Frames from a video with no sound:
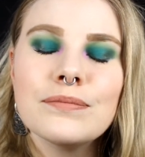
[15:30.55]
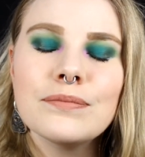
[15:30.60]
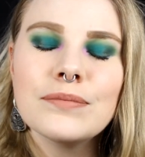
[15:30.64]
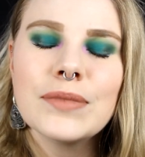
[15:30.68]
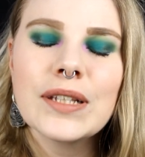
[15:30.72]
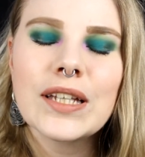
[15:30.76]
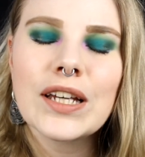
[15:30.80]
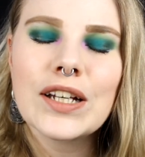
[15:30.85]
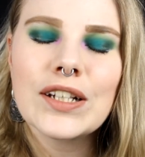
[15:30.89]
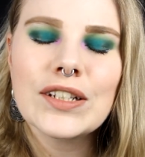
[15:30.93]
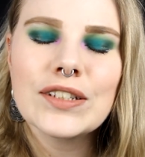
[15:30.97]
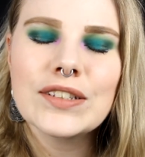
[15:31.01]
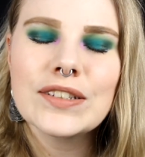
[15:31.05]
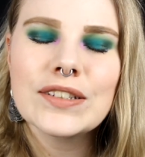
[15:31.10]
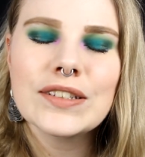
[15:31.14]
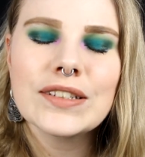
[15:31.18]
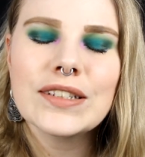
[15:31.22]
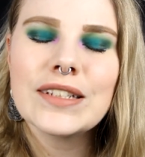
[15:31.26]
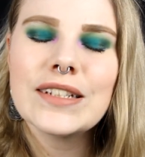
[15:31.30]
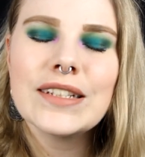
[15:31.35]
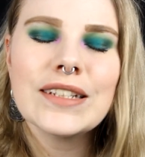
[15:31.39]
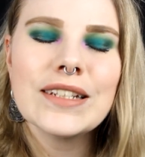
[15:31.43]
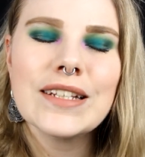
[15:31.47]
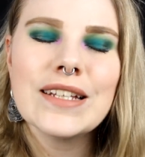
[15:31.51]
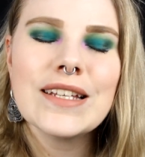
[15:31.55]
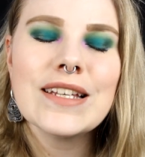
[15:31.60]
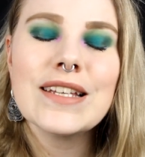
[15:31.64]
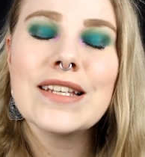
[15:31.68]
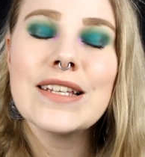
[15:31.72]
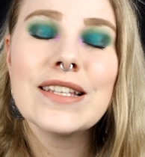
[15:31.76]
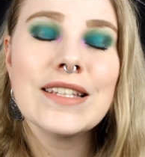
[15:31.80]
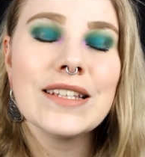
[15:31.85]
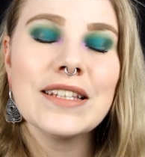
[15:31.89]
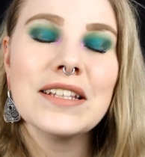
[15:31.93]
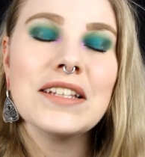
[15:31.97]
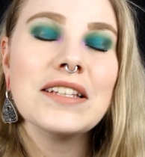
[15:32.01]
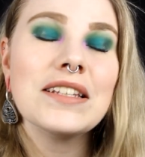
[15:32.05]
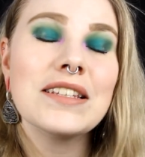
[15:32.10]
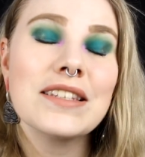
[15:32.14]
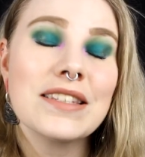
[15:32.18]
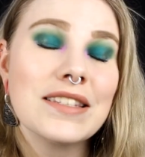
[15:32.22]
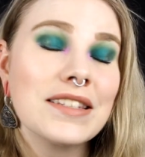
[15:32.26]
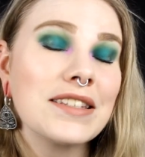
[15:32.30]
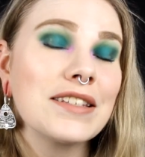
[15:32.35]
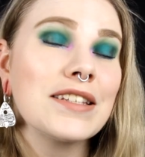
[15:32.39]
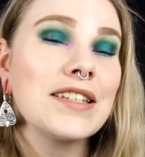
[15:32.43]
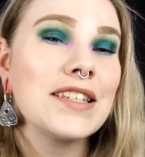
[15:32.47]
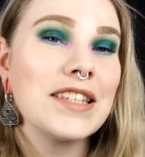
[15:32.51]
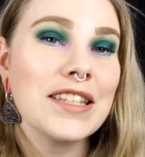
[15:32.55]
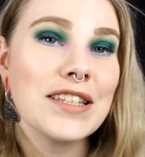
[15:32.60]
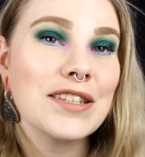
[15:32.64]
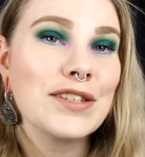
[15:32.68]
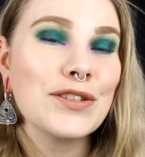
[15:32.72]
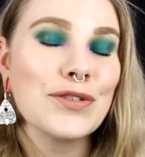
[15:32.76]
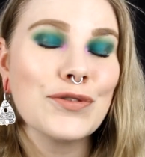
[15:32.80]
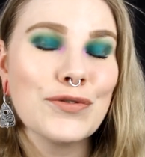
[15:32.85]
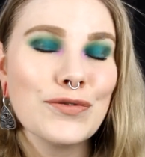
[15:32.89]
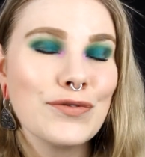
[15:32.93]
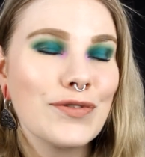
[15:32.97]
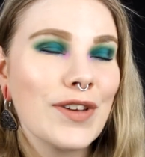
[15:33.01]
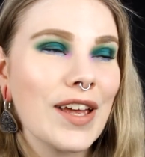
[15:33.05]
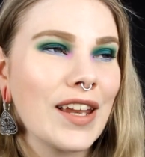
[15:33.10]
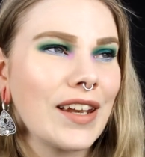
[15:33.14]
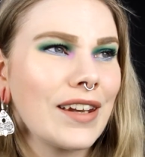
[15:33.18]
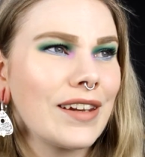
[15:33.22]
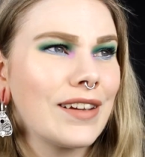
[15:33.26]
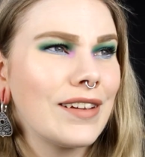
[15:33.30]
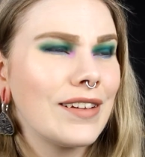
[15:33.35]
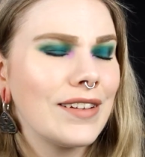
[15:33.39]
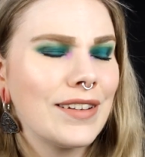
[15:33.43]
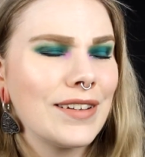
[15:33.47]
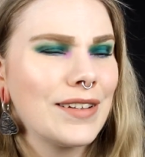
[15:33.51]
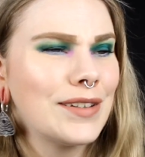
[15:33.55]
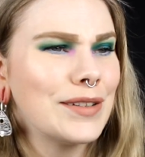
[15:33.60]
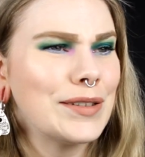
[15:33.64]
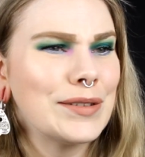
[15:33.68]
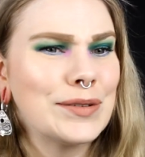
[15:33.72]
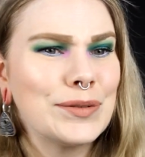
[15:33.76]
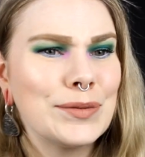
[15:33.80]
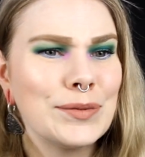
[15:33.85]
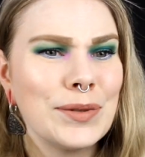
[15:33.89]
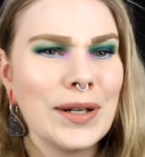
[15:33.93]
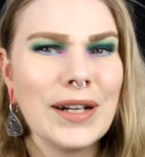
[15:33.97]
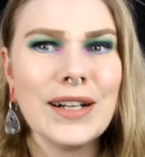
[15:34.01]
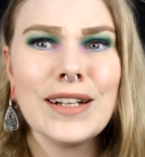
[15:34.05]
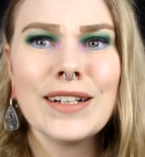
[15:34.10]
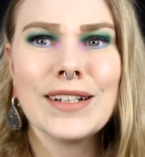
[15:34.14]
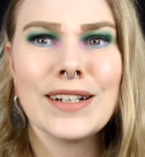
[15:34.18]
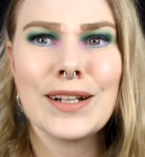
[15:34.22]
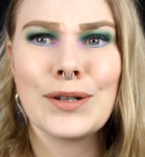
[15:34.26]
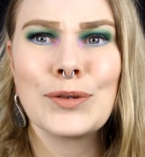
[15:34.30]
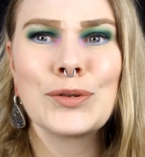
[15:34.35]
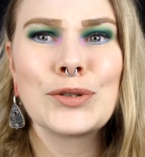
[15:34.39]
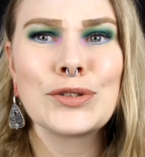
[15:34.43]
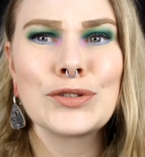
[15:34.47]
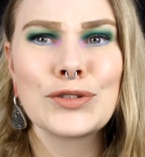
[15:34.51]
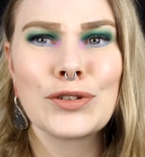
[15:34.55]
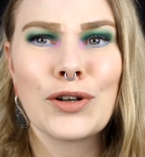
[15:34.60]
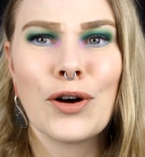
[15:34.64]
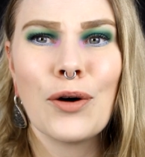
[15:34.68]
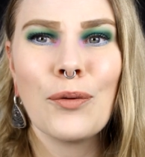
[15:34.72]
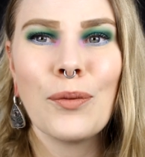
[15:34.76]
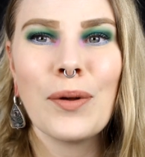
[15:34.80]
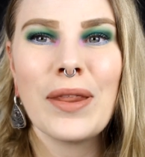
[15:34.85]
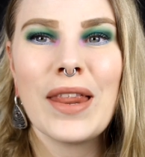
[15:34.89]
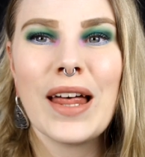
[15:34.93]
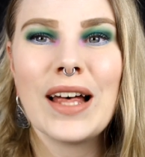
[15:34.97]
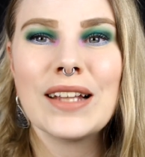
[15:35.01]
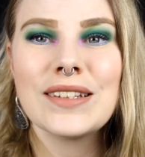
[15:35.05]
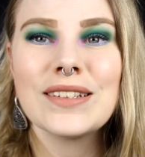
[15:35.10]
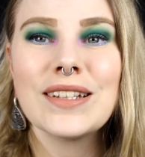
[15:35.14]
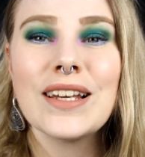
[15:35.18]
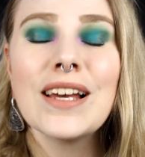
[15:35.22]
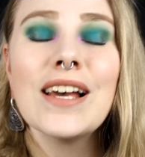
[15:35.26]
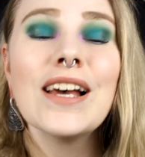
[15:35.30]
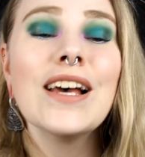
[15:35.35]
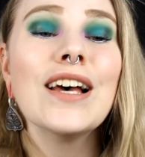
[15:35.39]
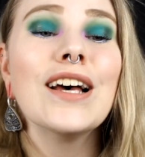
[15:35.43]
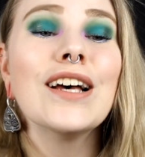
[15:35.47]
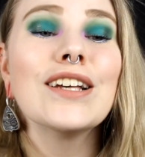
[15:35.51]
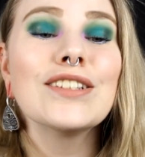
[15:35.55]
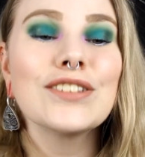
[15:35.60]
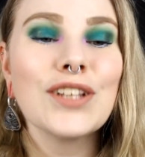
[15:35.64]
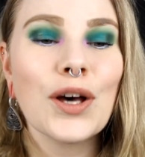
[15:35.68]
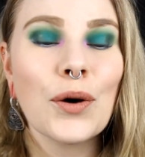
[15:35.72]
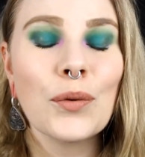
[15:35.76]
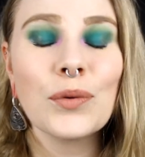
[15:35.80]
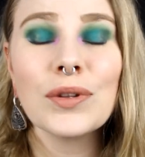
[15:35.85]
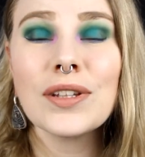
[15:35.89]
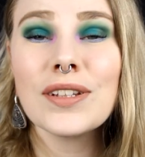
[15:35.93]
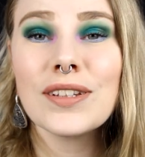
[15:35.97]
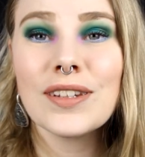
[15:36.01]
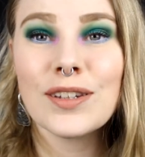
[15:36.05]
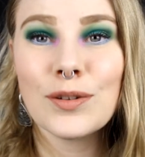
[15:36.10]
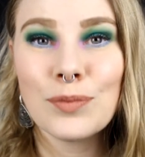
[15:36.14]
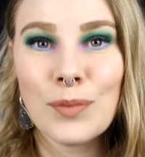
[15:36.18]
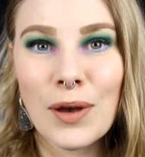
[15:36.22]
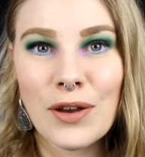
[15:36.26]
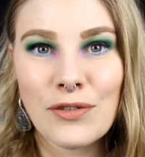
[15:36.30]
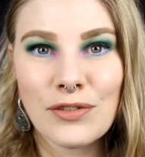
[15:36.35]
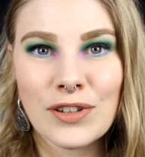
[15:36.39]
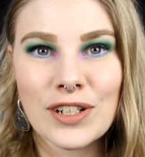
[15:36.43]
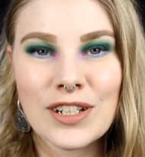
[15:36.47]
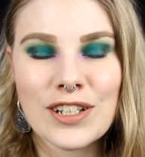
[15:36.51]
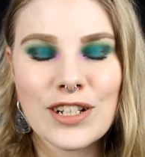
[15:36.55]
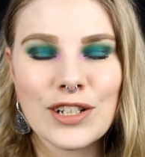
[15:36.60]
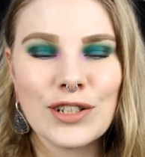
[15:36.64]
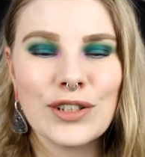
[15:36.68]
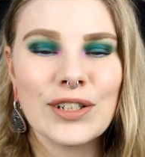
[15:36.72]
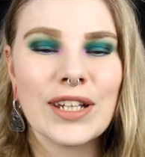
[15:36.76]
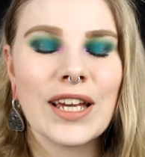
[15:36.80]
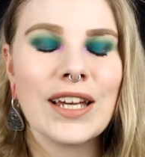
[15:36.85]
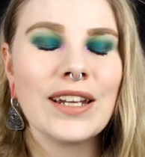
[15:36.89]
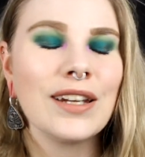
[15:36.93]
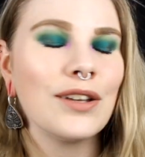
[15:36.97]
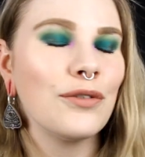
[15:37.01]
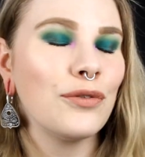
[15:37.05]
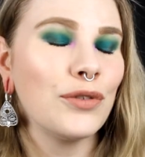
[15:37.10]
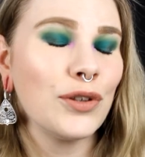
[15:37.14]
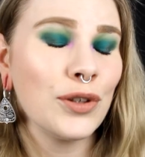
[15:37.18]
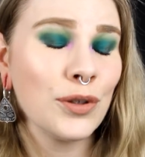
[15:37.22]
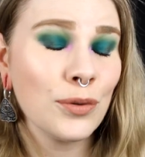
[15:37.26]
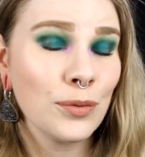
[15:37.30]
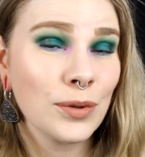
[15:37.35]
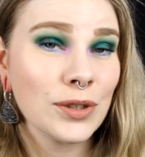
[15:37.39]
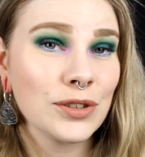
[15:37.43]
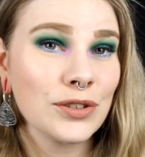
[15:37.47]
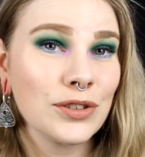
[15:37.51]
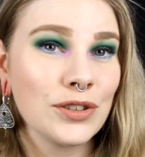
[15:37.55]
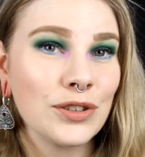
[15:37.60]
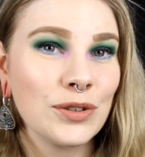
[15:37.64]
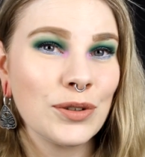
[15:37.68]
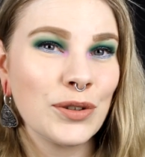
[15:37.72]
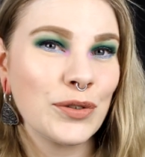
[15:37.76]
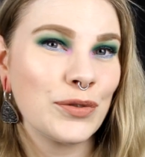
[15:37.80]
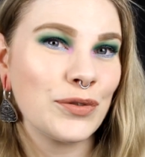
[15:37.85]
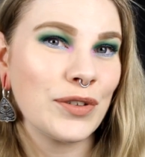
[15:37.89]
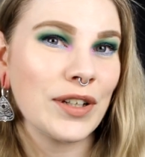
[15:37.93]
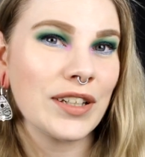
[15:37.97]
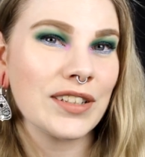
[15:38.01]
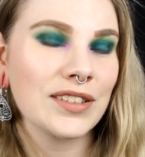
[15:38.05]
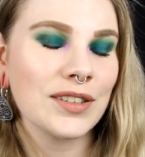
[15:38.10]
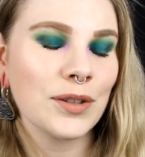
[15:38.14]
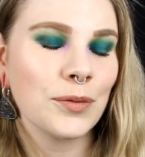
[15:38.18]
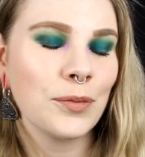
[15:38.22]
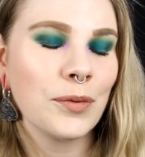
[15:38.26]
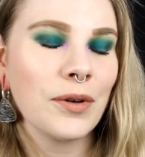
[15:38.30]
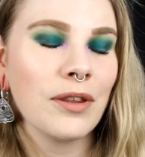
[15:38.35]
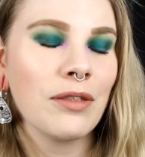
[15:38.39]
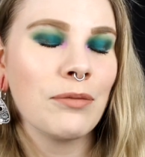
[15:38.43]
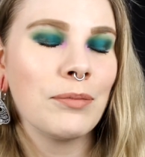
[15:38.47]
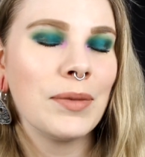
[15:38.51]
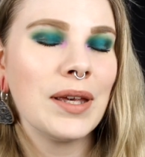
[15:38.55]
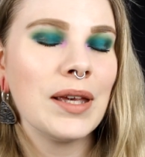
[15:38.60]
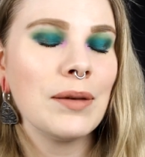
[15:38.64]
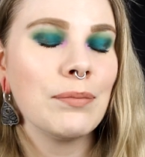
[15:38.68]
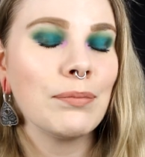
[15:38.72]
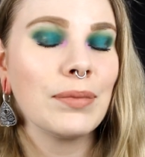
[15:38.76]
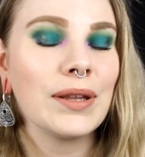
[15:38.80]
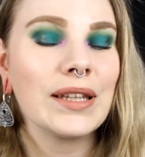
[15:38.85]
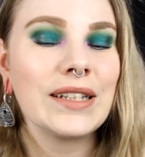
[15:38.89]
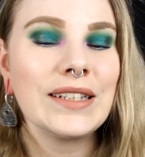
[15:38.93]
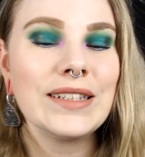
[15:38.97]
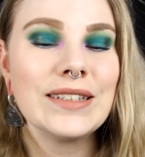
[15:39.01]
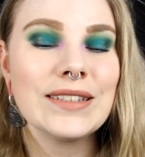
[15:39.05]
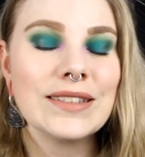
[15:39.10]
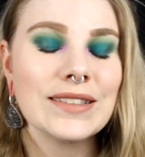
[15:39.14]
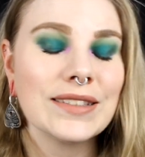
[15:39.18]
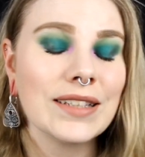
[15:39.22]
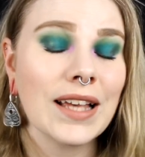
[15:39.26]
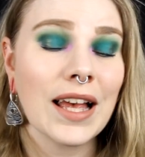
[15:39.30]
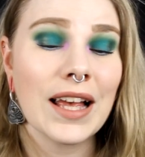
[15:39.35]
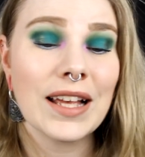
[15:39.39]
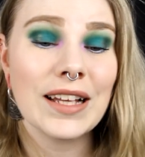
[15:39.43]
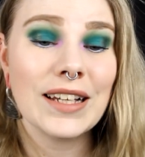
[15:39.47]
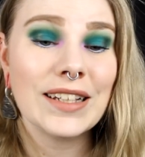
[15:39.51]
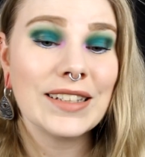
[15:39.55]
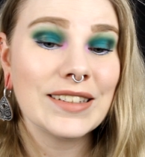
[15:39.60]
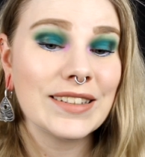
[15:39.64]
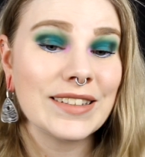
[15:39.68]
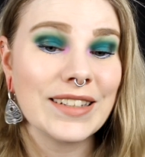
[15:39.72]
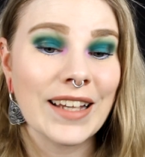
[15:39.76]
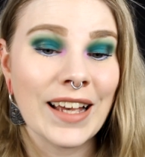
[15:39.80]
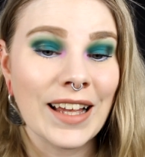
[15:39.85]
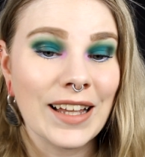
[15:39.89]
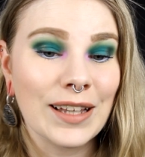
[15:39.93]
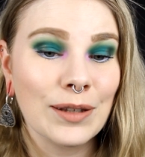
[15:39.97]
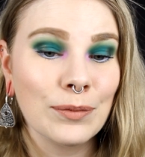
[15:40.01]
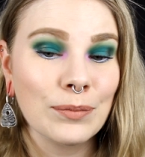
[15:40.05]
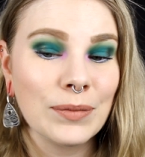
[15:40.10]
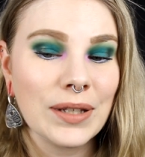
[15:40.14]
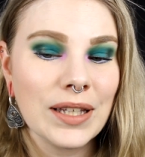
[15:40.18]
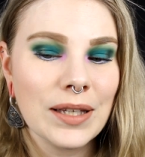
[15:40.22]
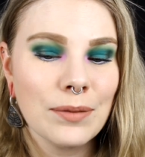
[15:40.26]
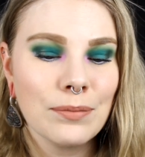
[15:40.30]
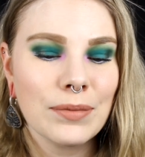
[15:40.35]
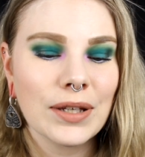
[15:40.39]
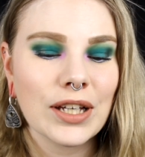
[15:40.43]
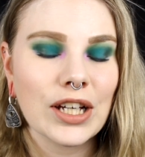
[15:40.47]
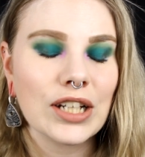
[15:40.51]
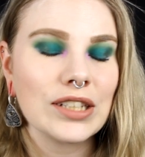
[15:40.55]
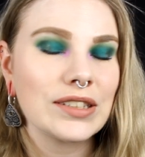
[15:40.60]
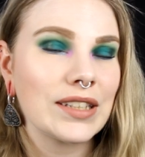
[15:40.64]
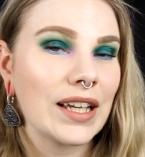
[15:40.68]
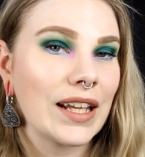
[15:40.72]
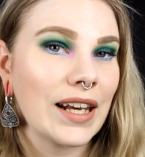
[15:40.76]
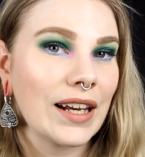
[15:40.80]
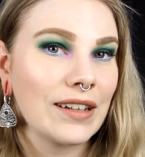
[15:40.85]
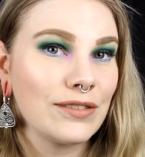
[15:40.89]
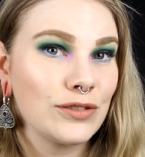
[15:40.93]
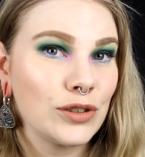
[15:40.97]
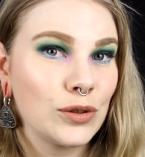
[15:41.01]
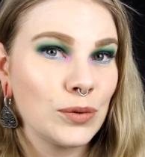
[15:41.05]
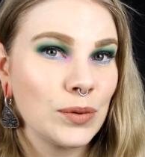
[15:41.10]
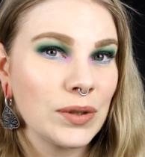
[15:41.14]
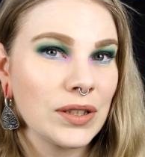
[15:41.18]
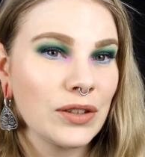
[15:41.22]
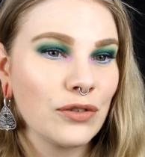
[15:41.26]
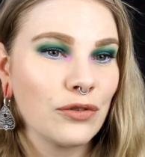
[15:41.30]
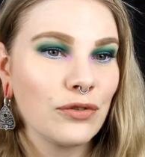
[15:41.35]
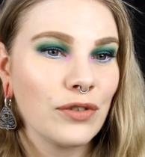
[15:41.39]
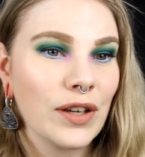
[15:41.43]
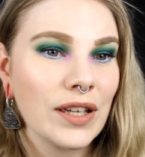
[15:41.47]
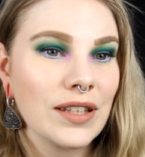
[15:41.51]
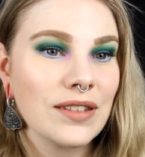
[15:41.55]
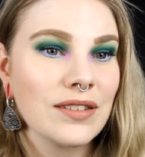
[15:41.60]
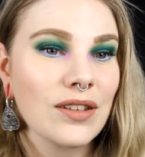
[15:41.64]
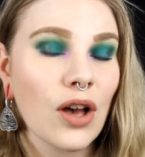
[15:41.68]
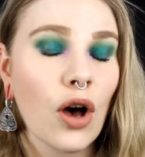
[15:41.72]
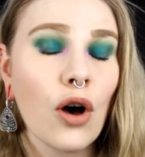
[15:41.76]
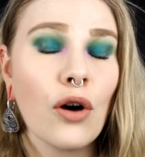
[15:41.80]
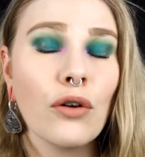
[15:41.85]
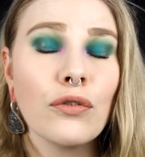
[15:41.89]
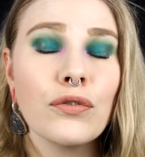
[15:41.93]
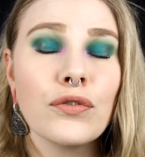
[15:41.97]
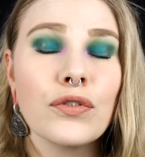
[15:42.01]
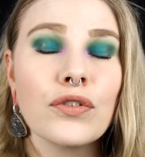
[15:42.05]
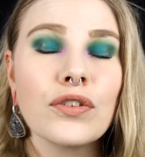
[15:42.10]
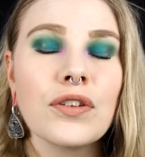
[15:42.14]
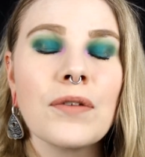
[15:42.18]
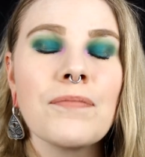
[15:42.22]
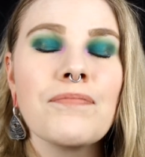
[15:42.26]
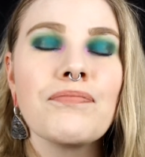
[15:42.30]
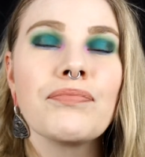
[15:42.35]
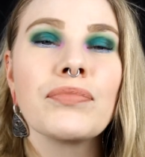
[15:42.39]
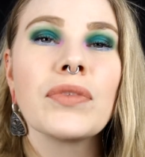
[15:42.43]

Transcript: because it's just fun where did I want to go with that? So this is my finished look and if you want to do a face-off with me please tell me because I love doing face-offs.